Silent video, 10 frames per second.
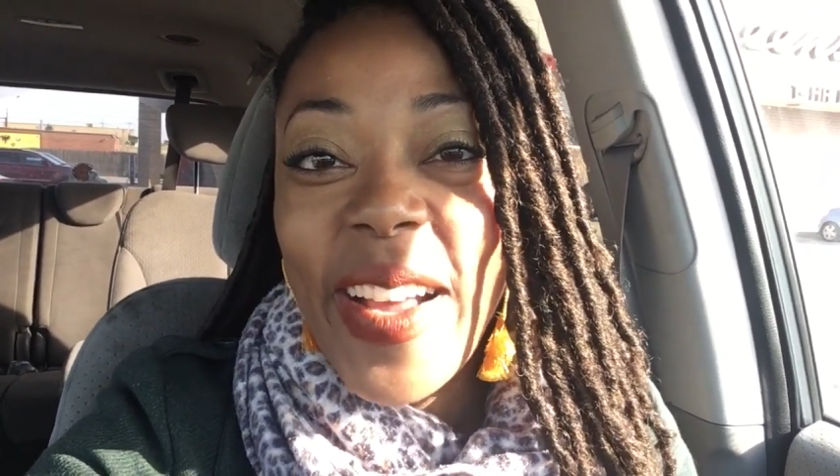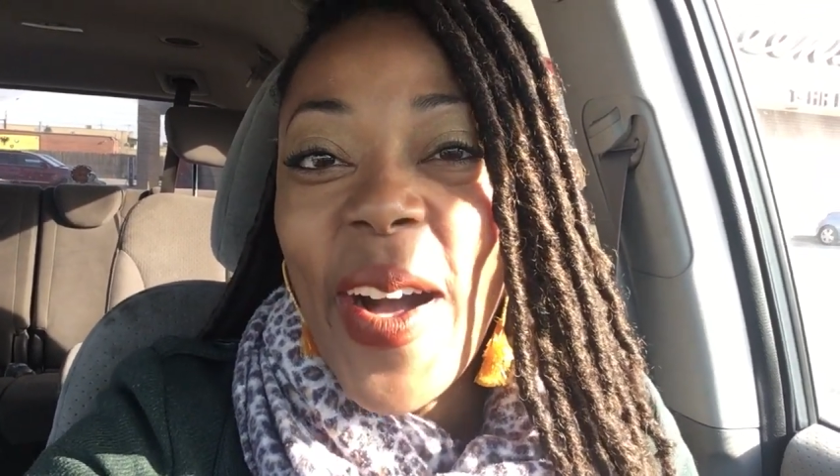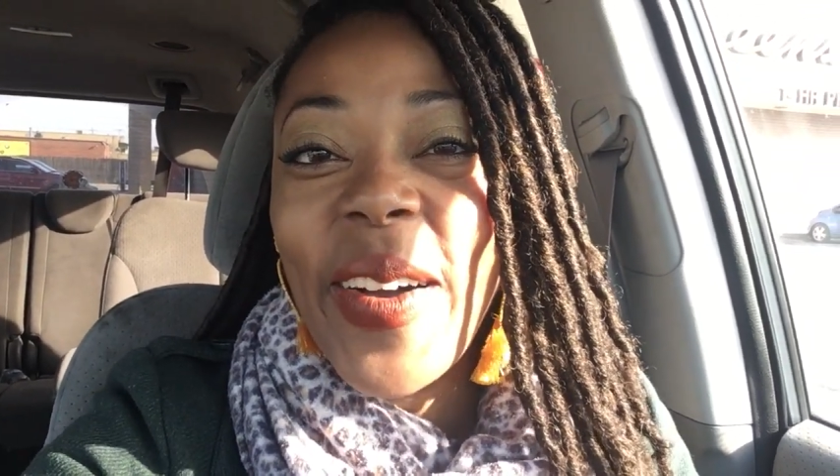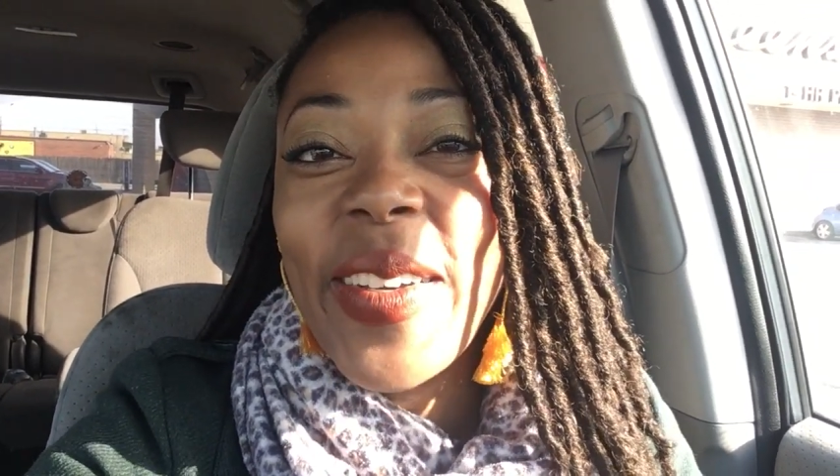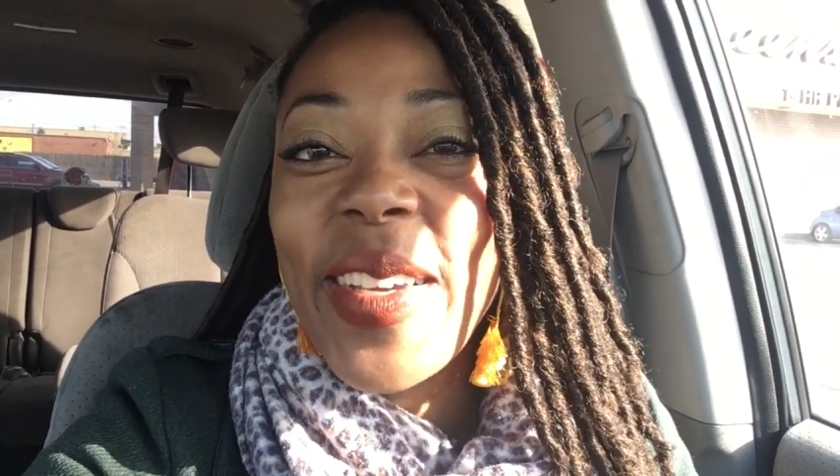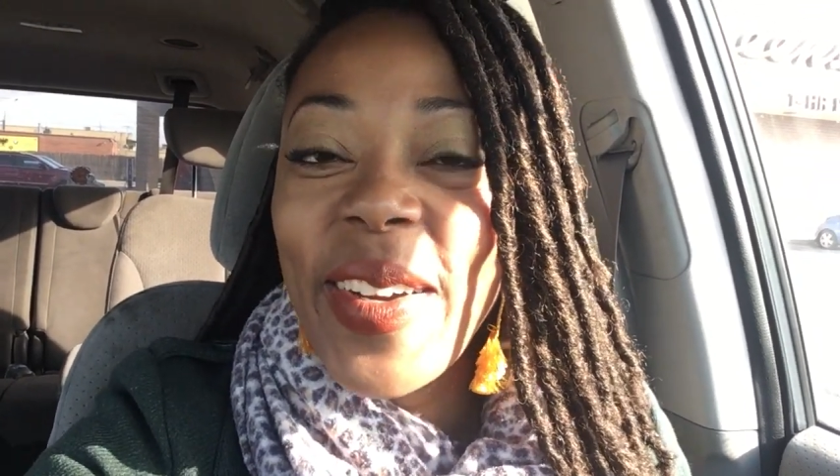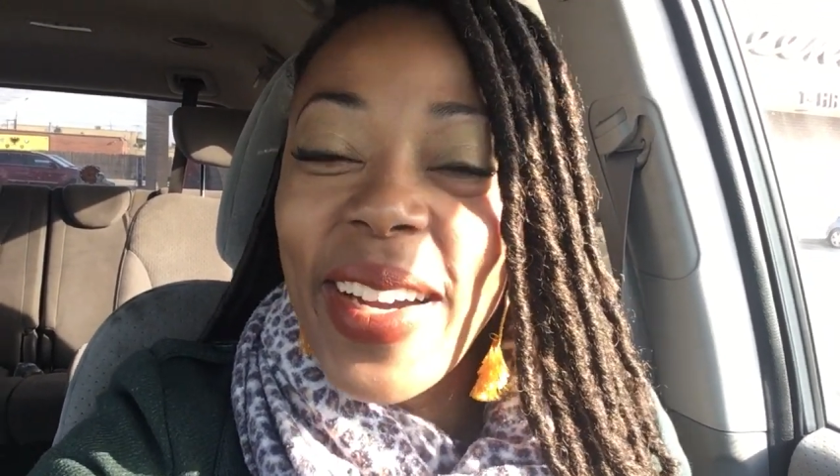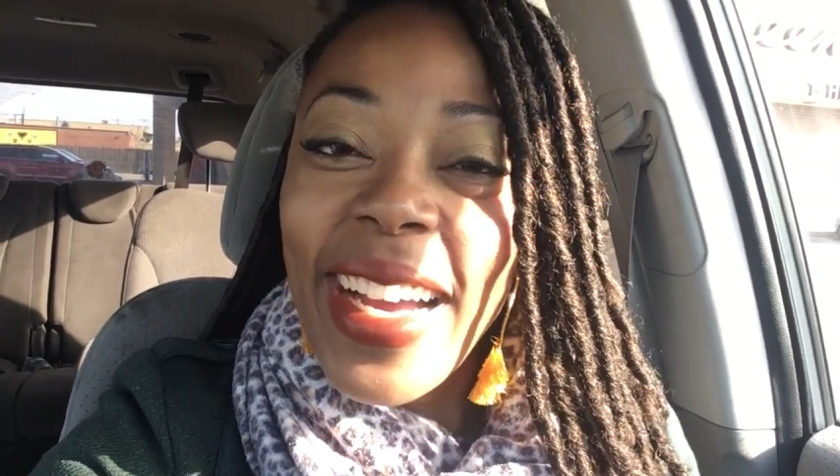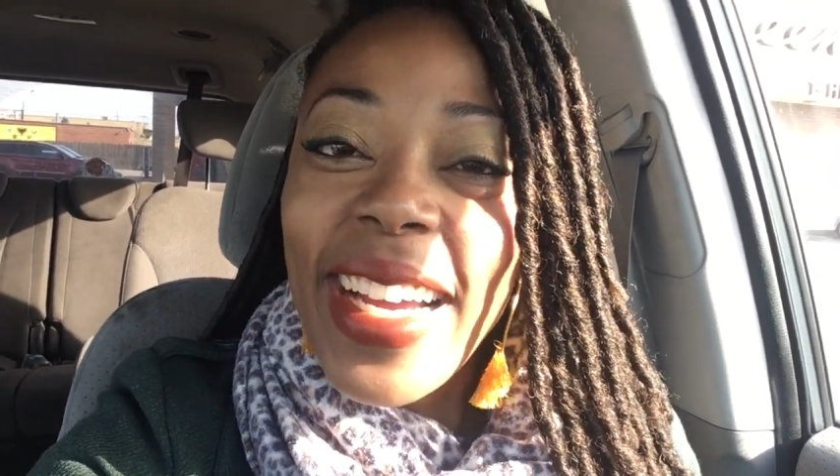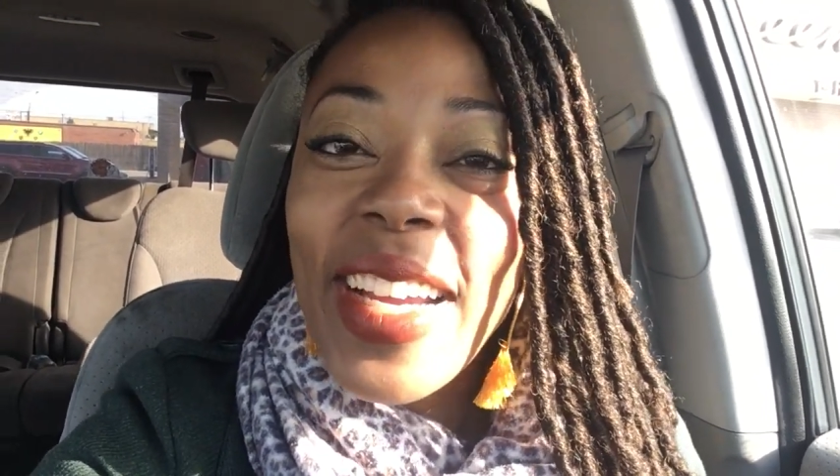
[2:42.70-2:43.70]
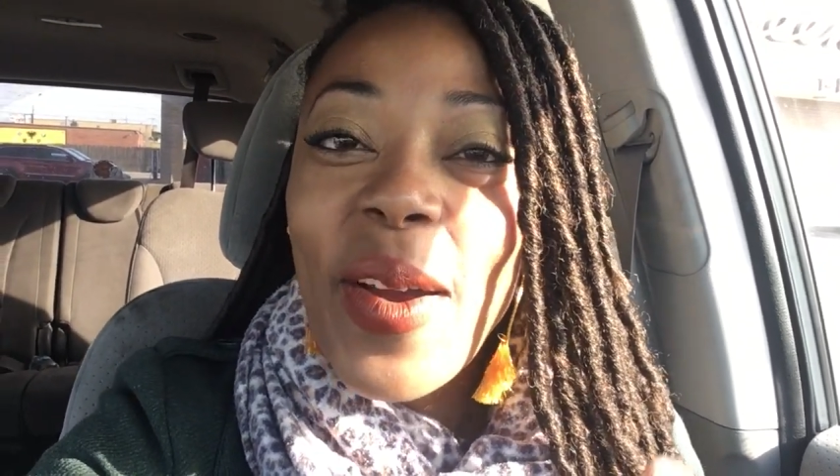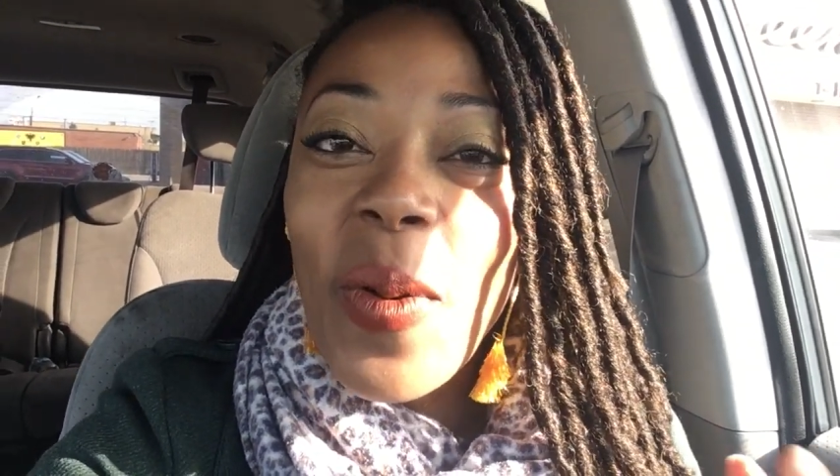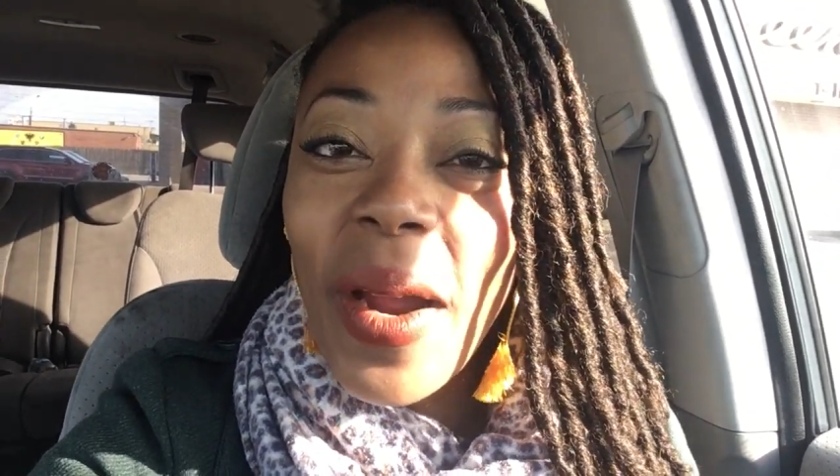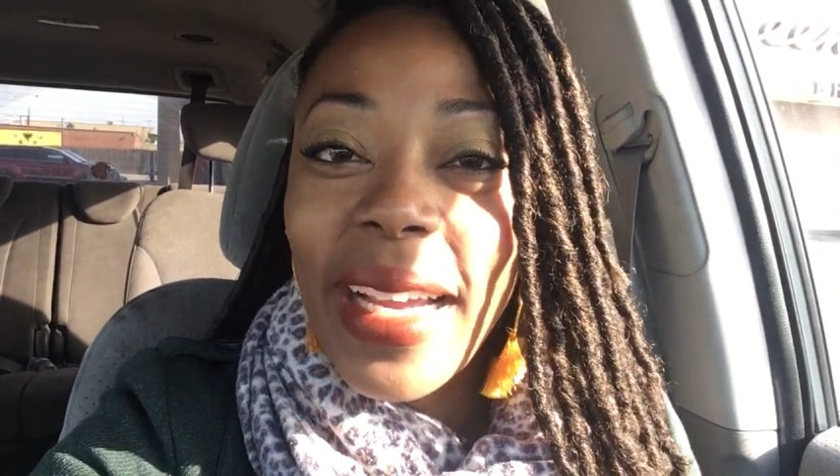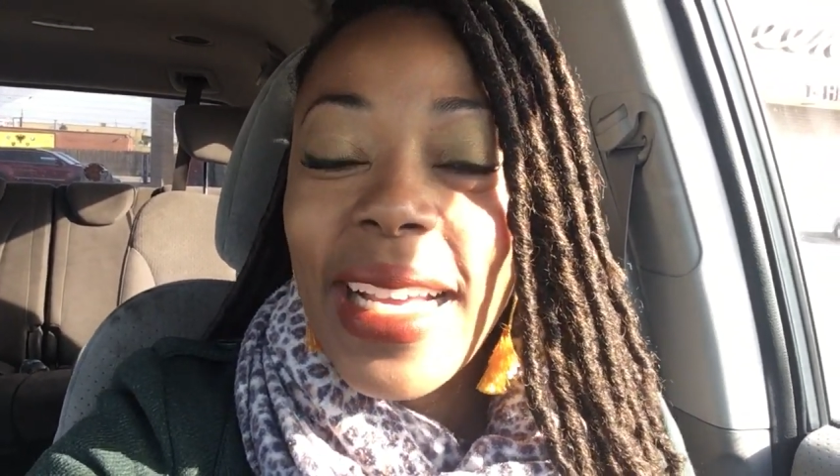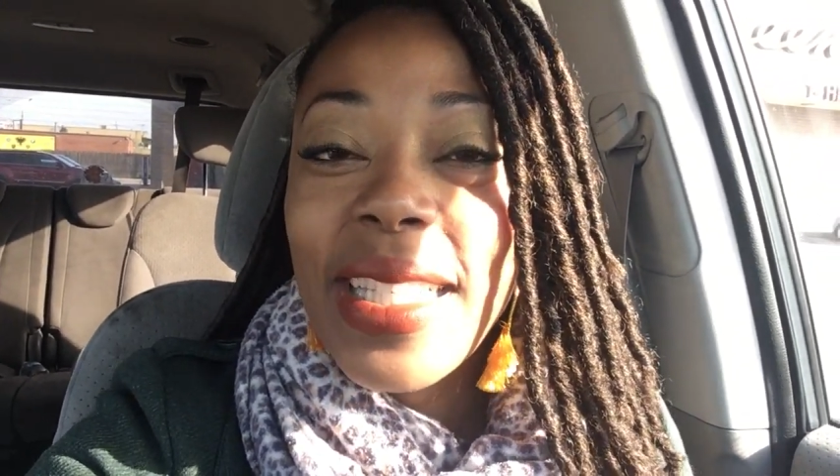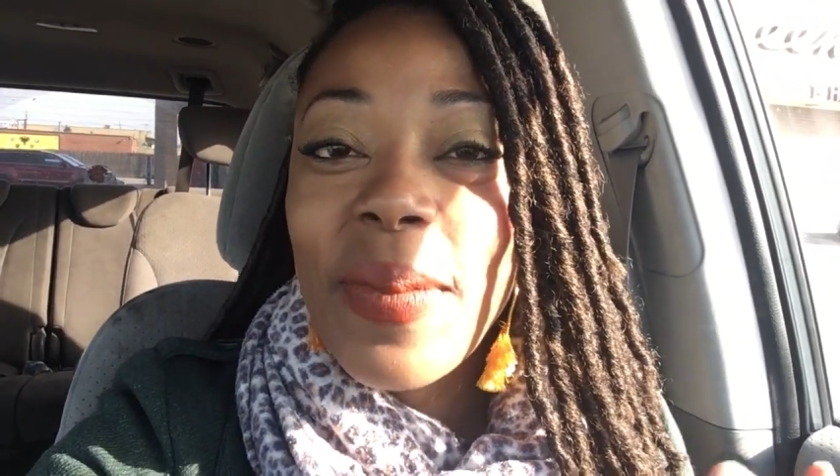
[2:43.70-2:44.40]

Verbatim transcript: You know, you're you're working